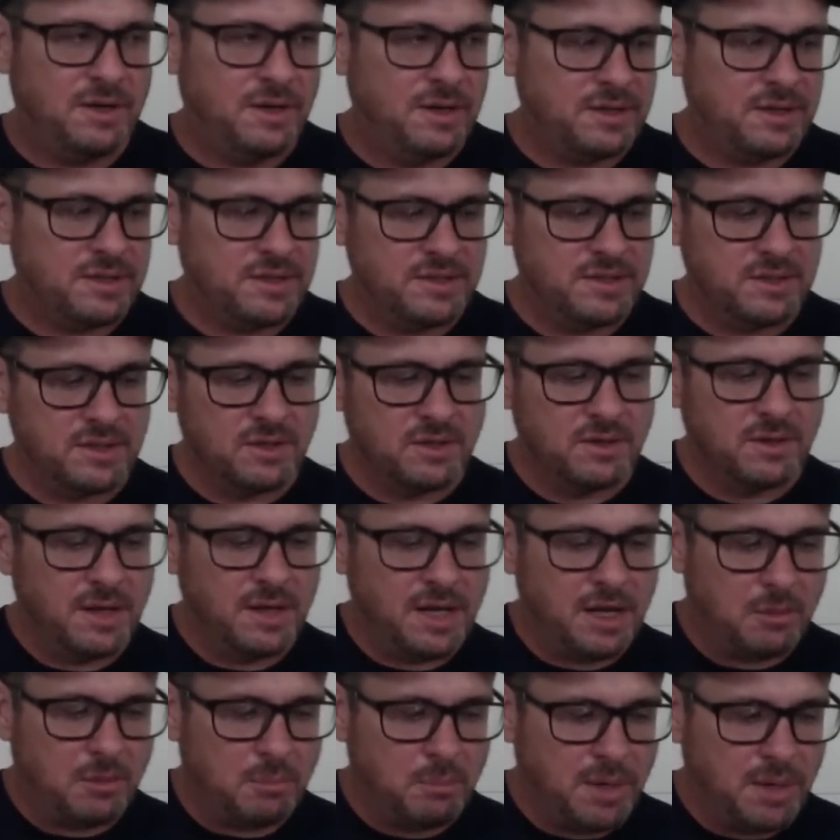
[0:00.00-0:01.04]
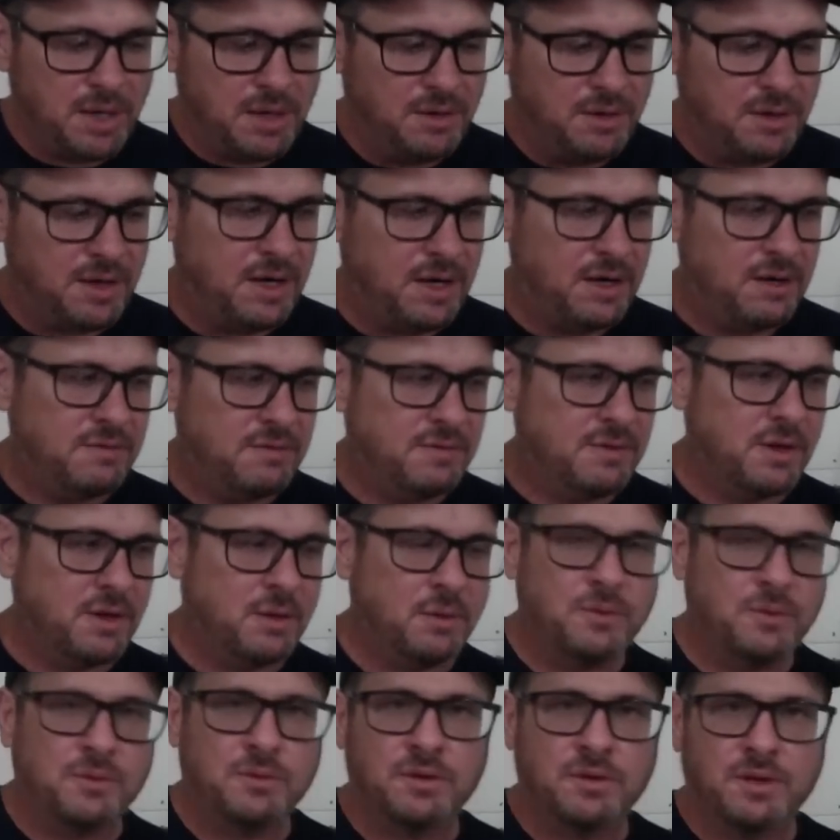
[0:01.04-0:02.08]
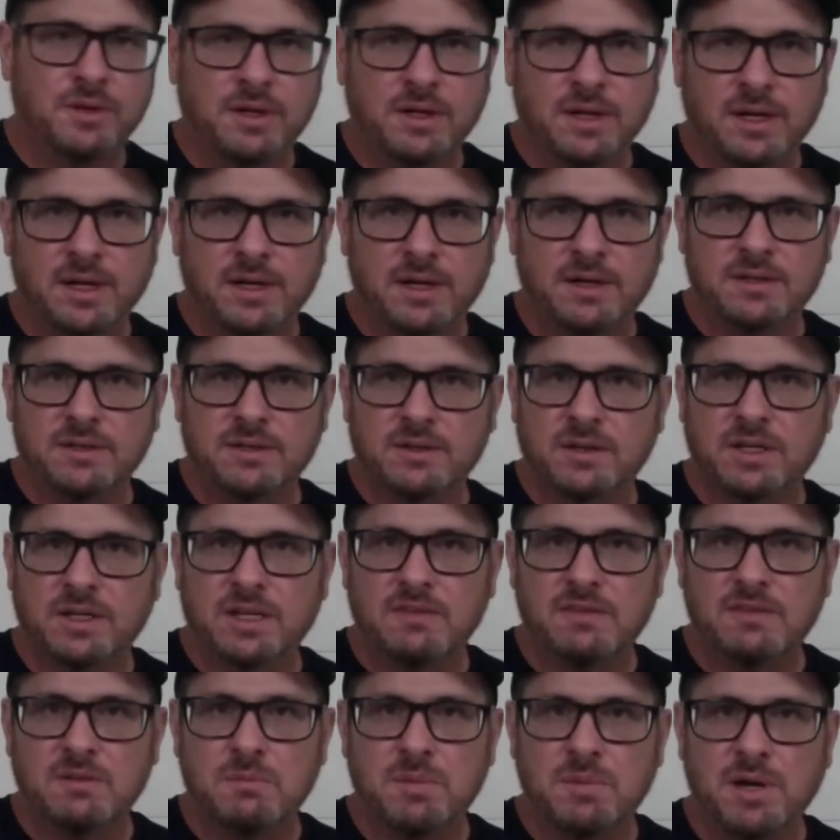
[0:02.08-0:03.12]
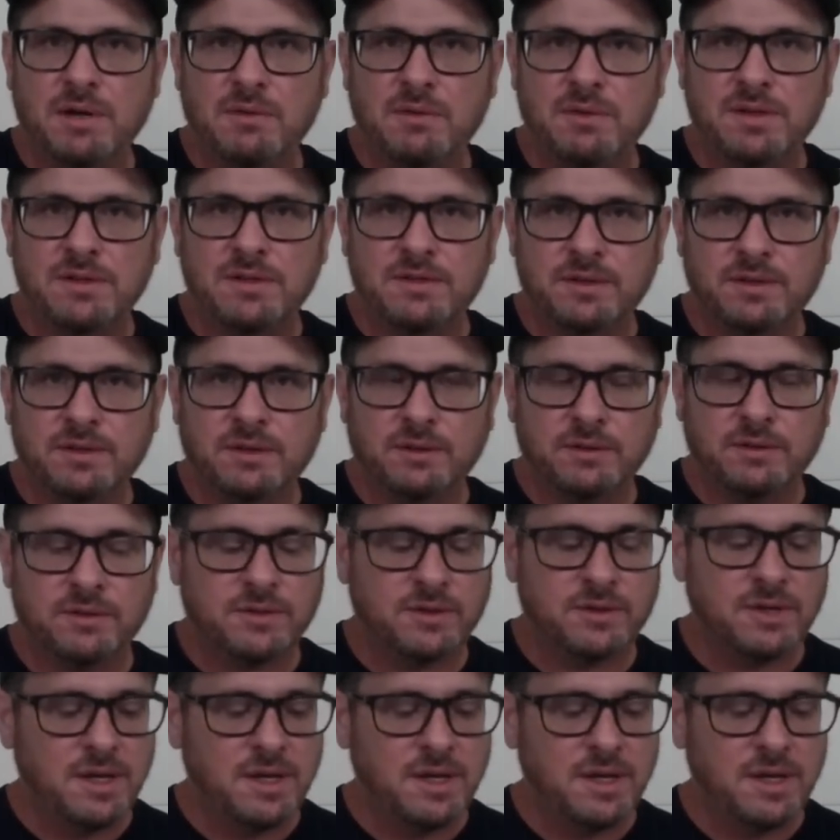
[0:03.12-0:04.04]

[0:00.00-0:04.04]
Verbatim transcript: And it's just going to allow better airflow through the gun. It's going to give you better results.